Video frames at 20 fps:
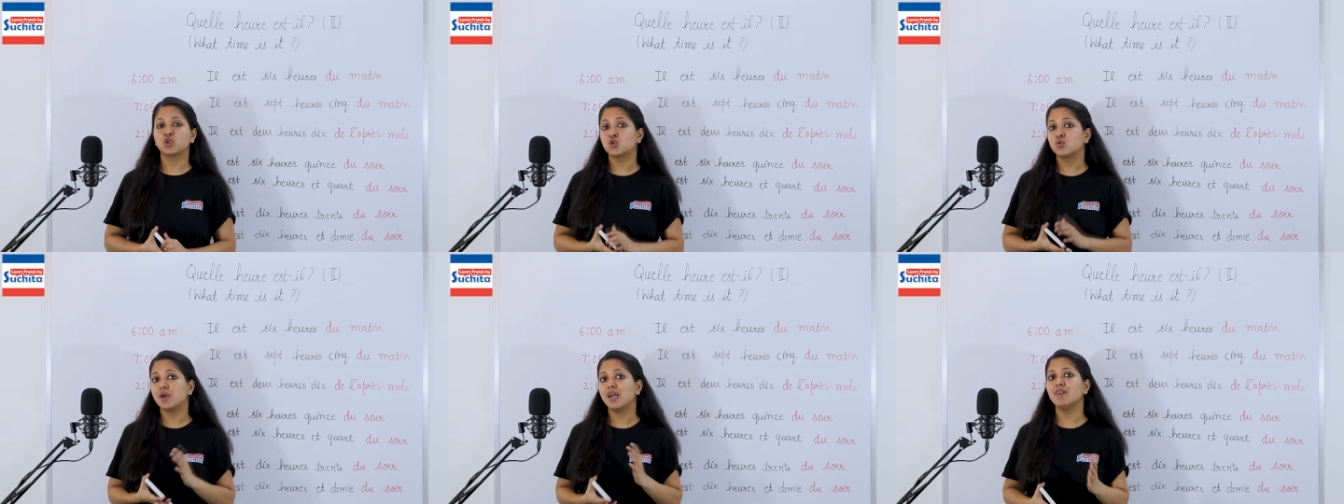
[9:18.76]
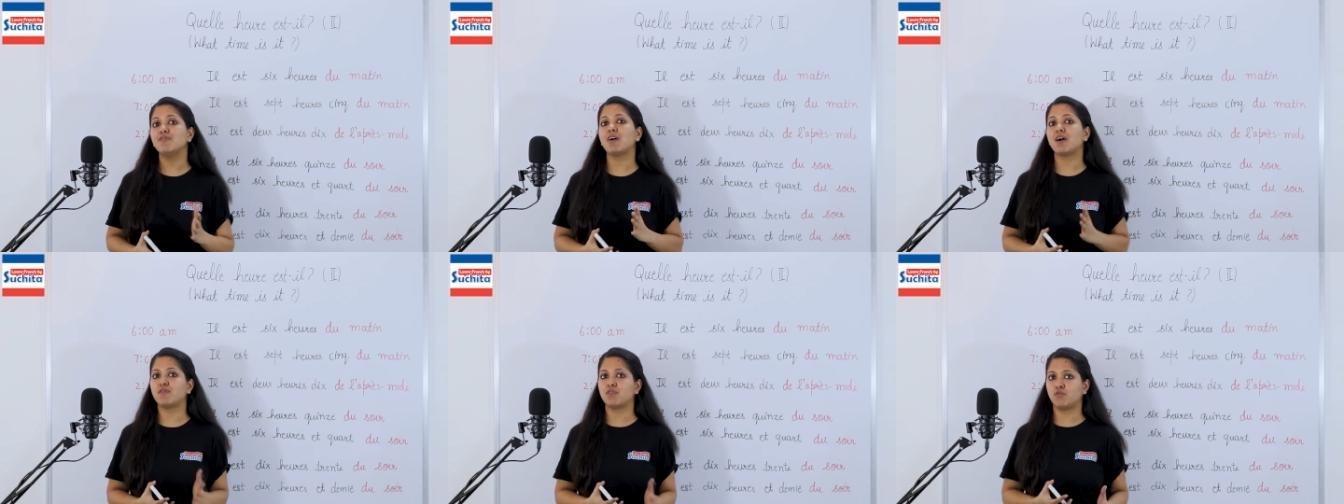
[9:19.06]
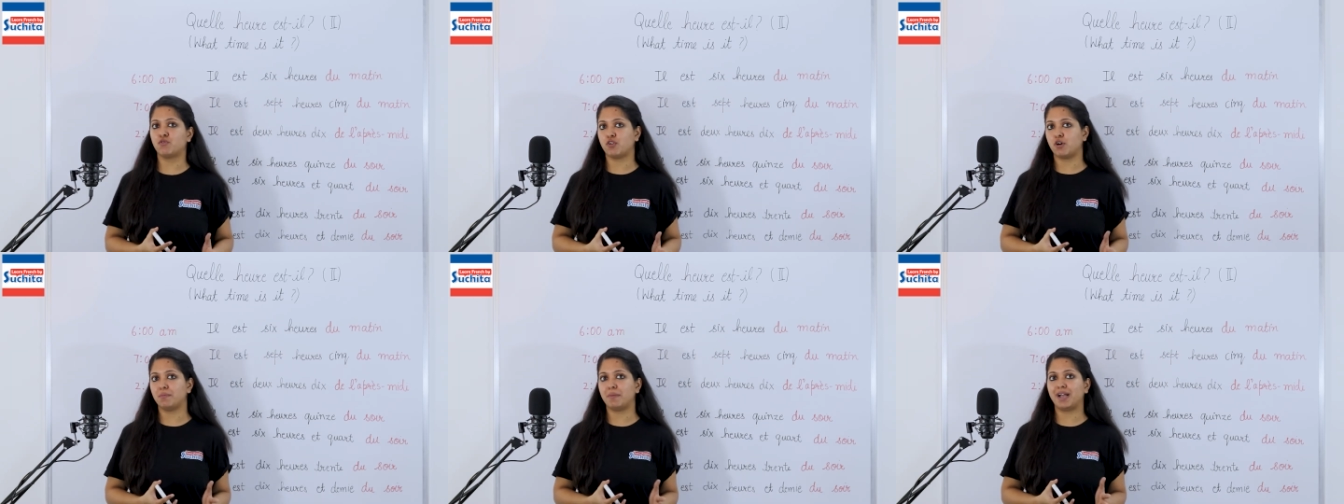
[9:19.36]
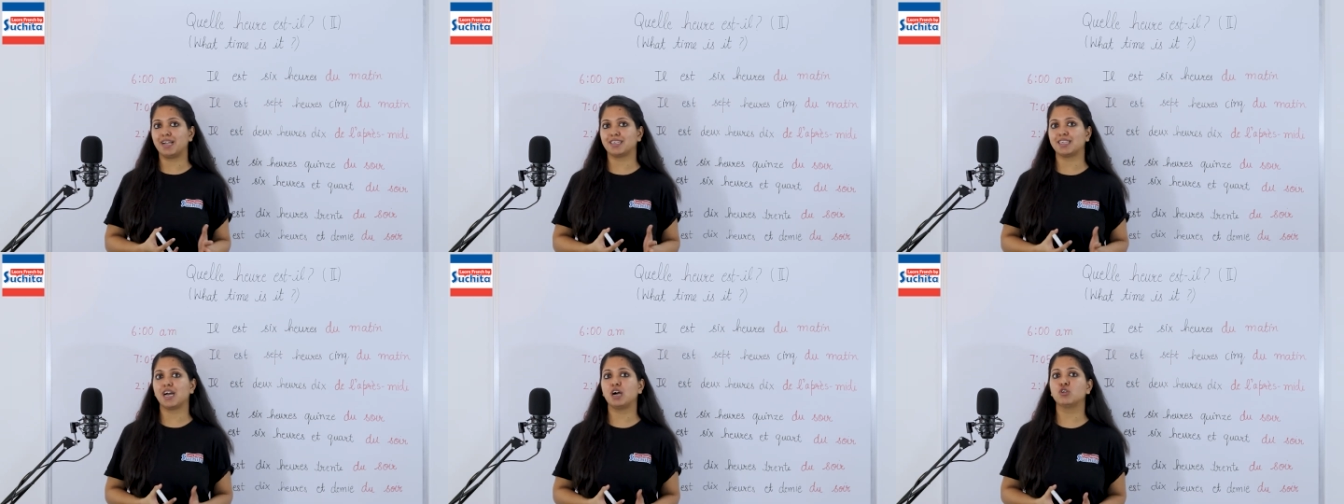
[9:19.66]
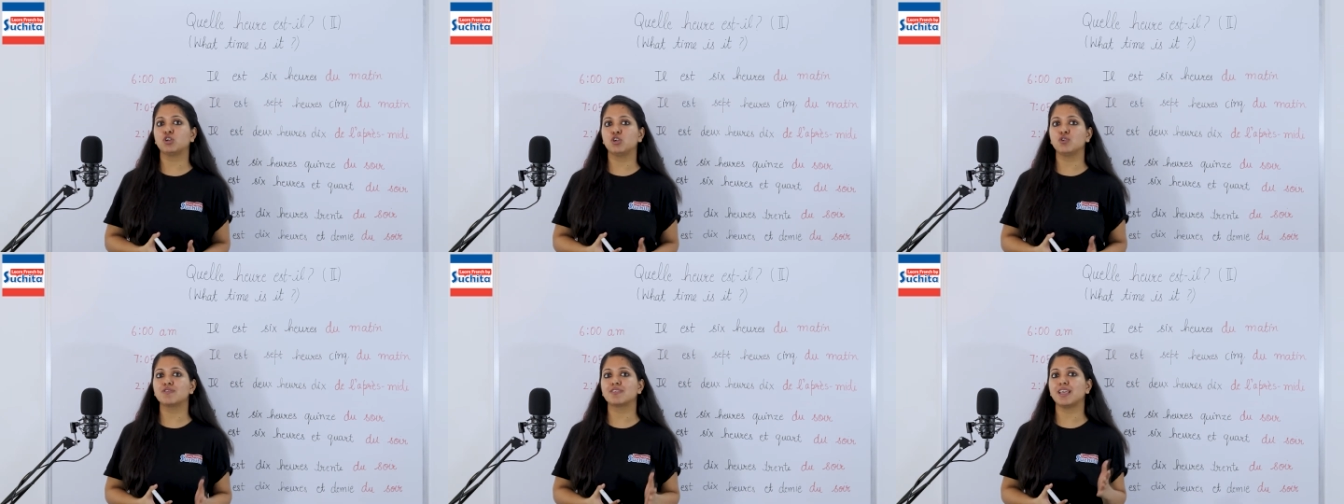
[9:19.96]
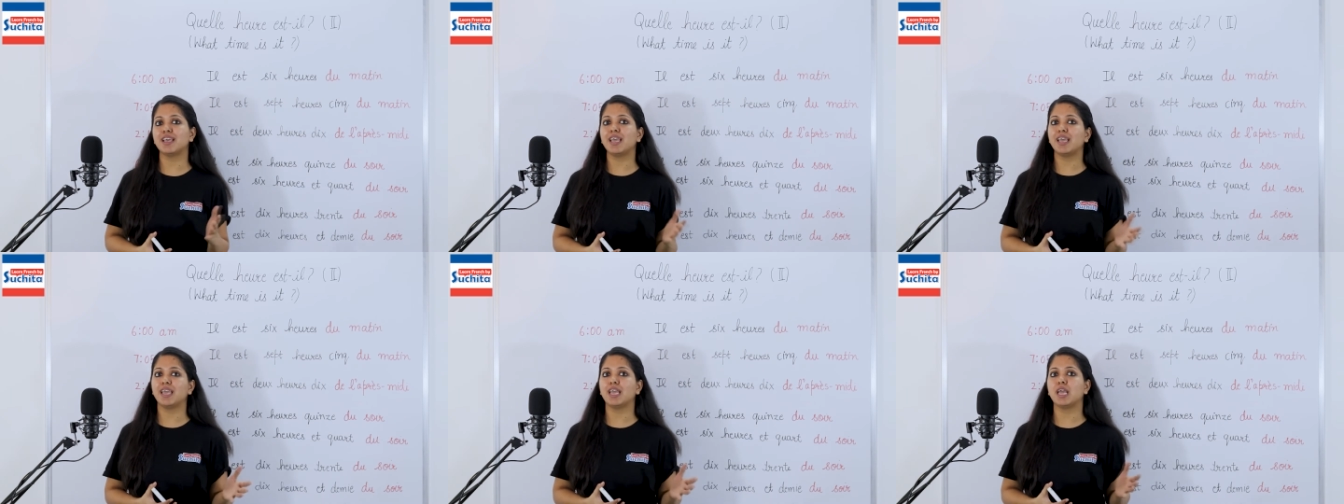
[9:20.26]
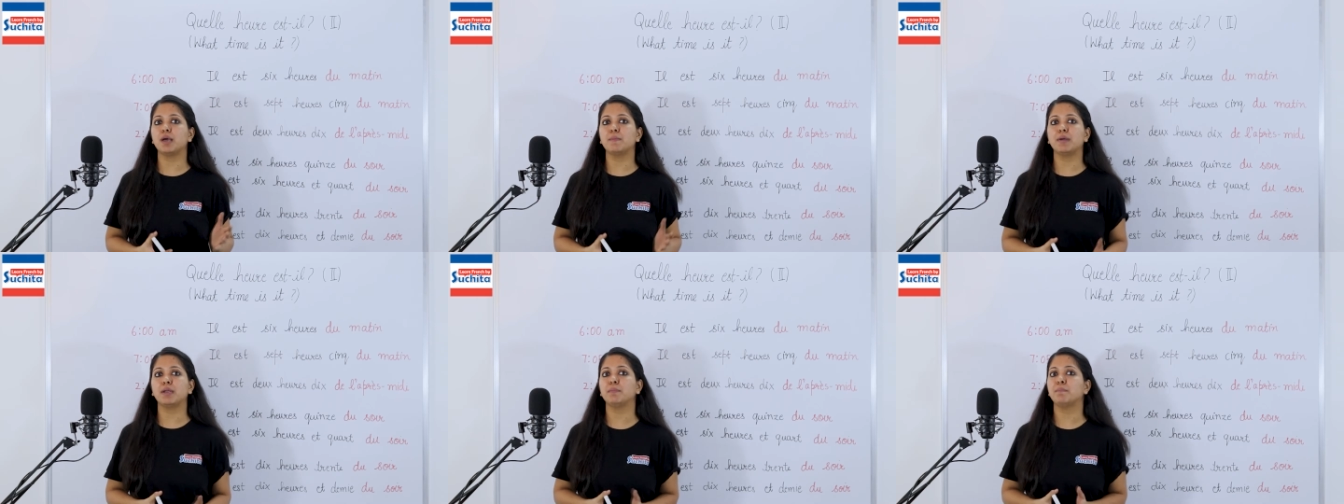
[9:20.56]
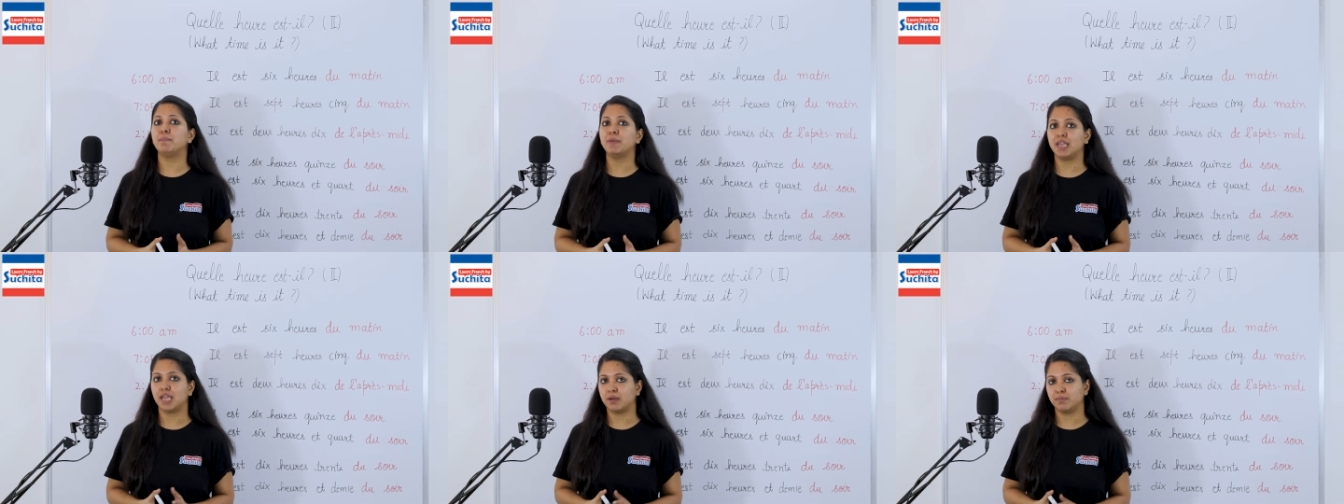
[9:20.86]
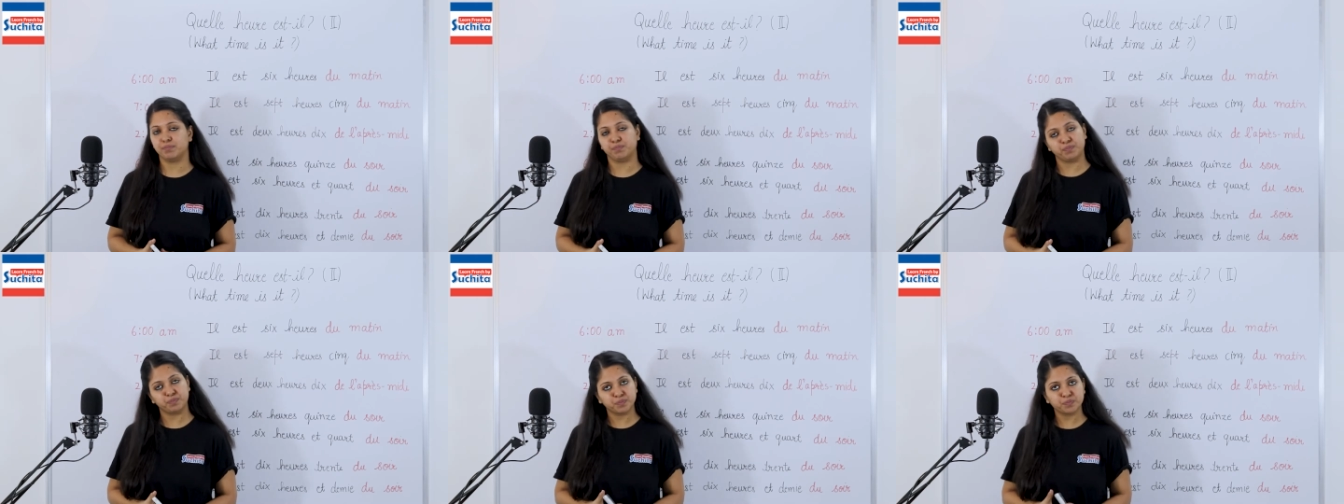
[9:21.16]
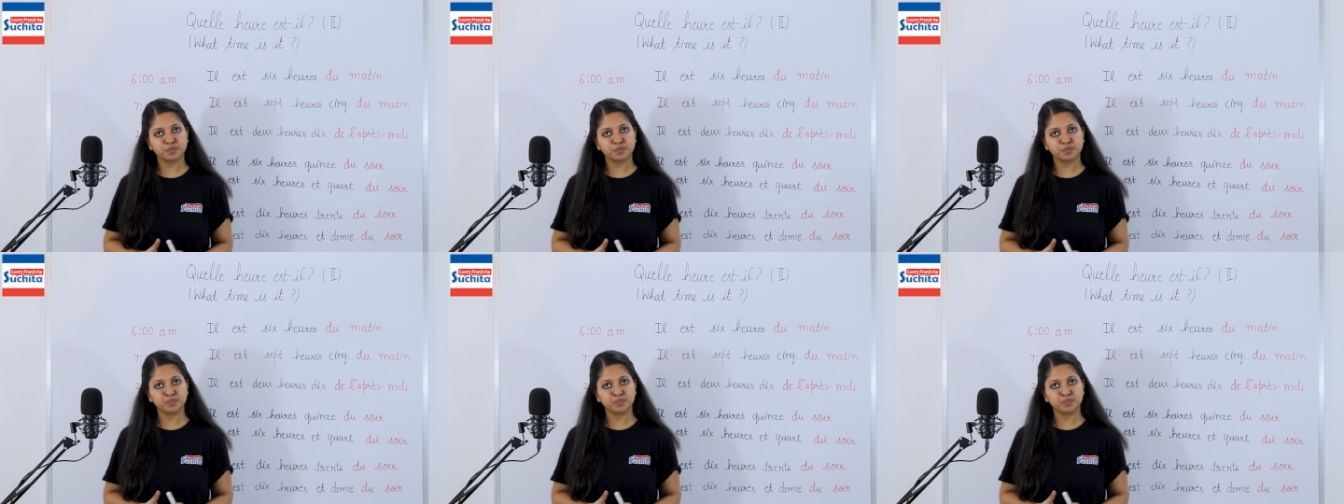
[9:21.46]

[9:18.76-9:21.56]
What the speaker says: 12-hour format. How do you say AM and PM?